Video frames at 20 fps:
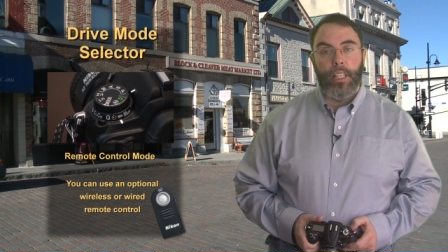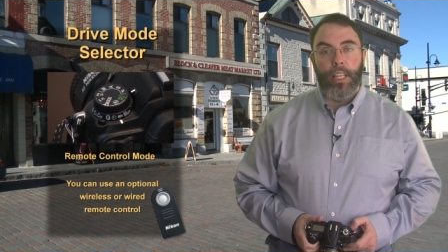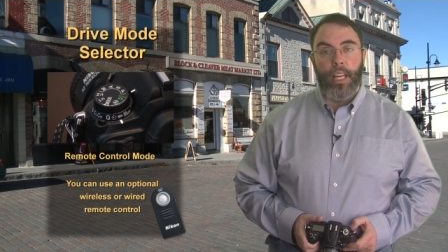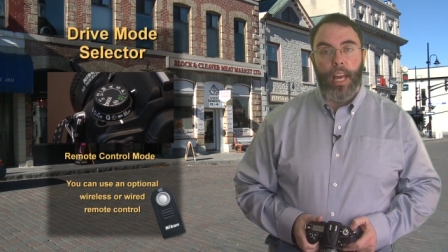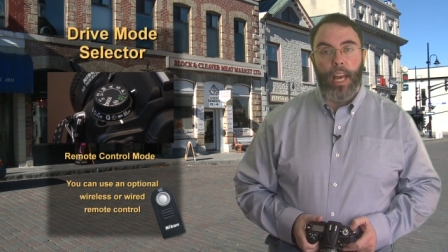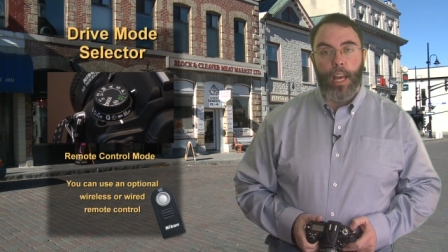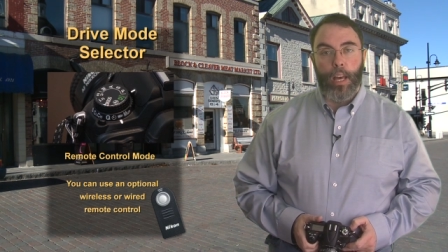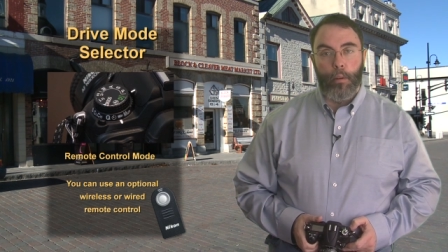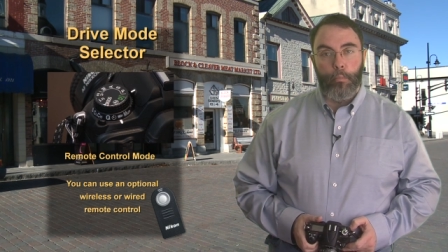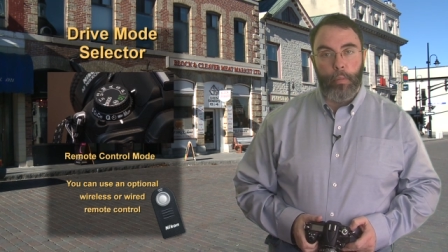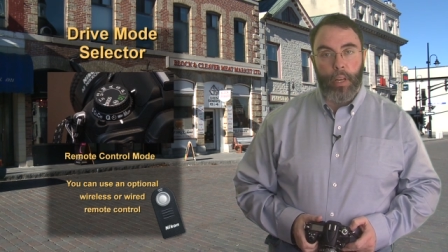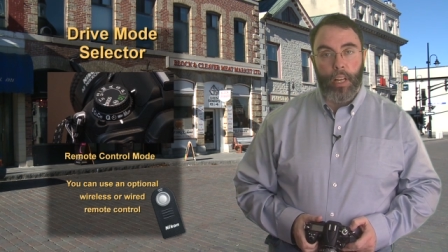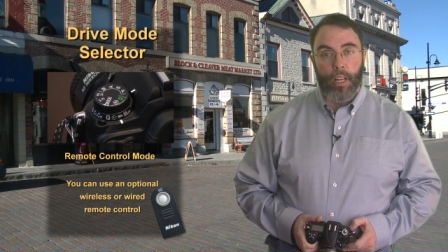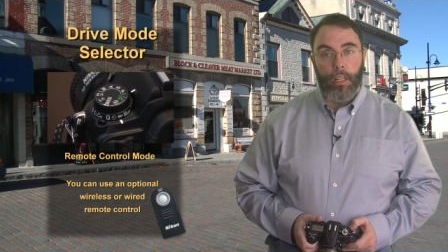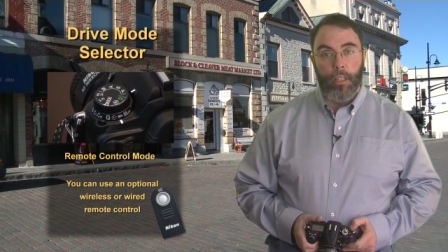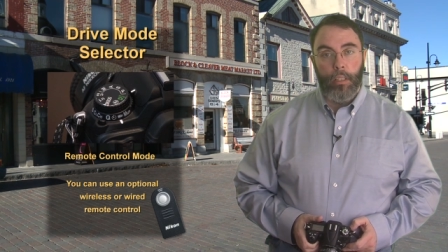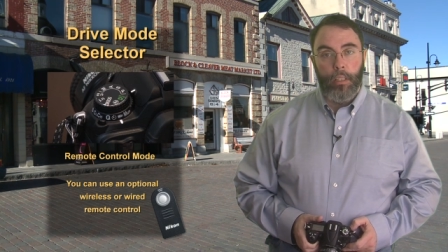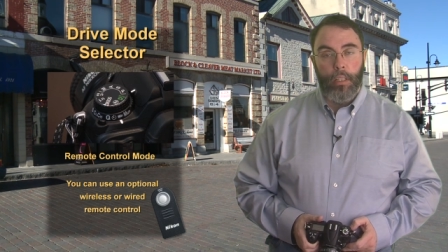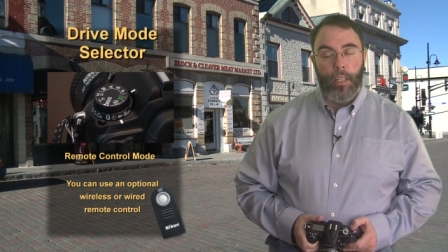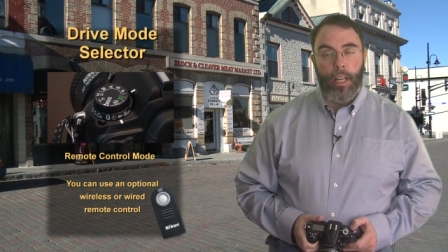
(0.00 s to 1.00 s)
the
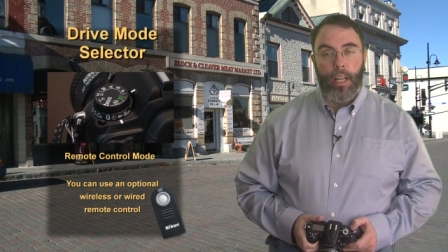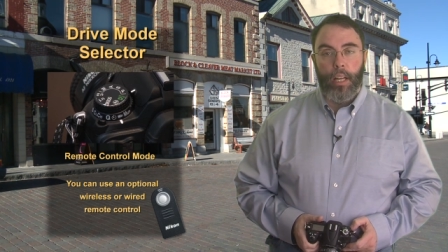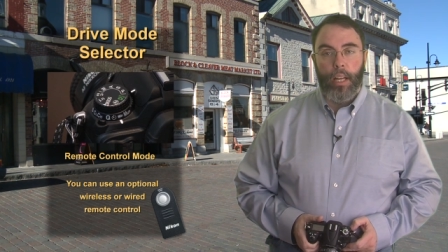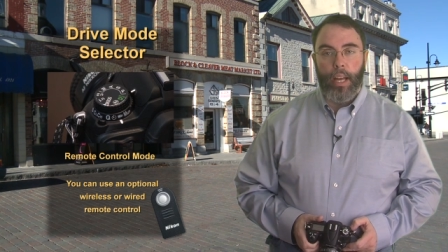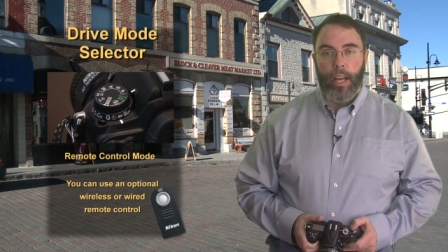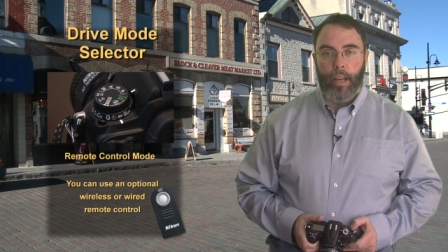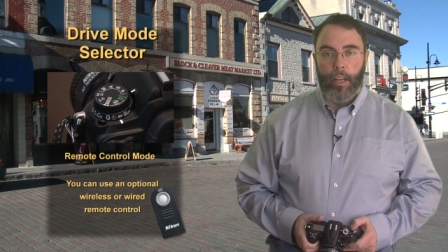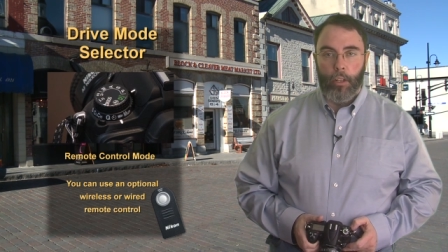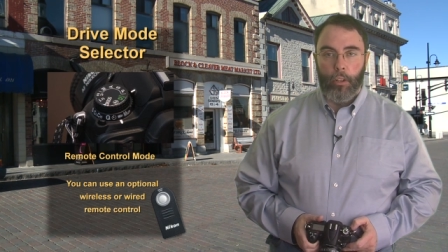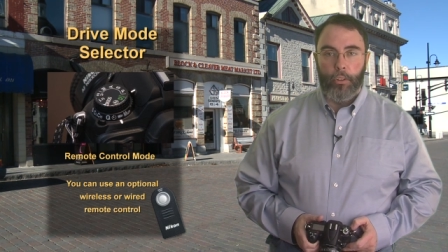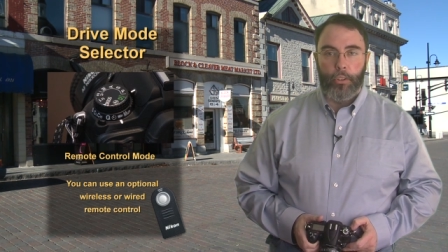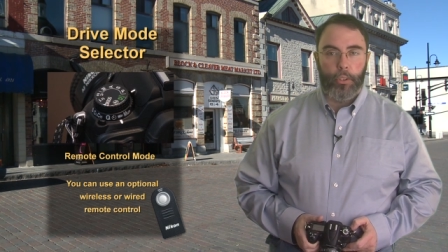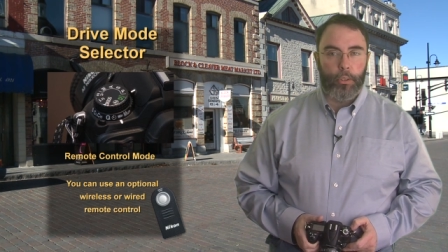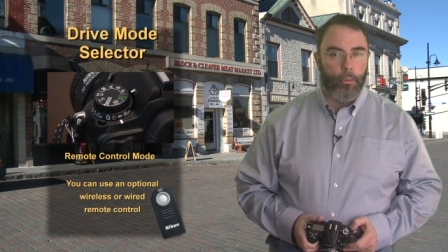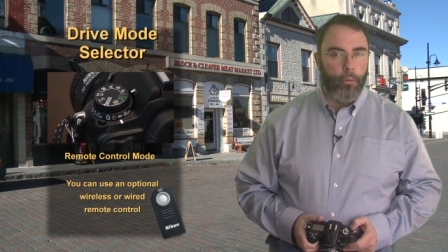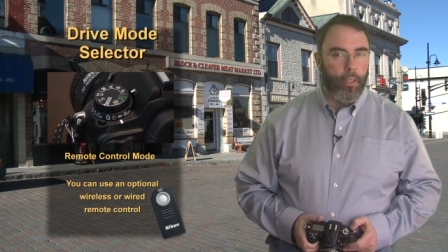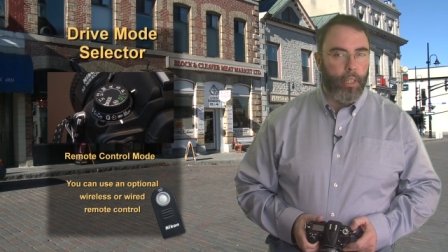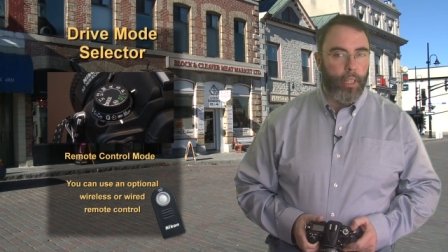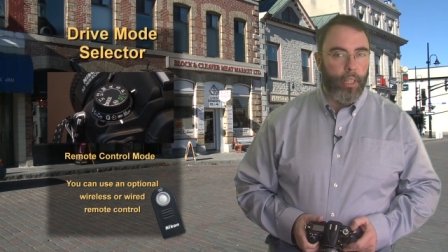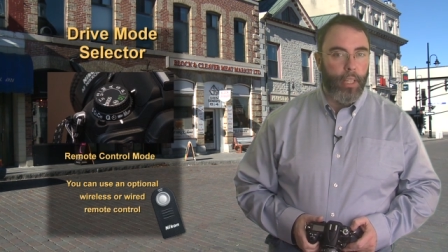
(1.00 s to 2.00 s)
ML
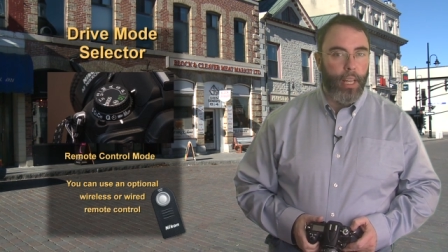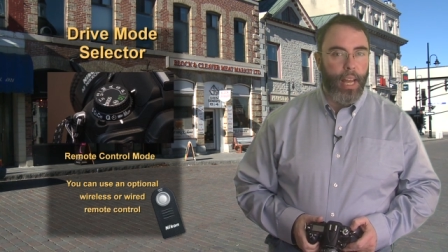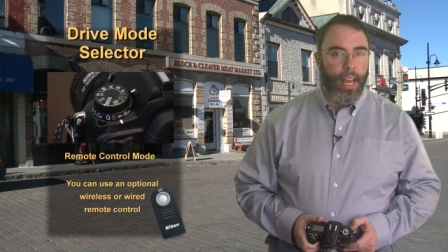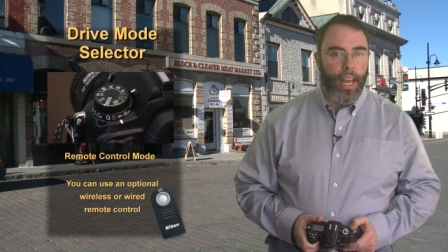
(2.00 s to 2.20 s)
L3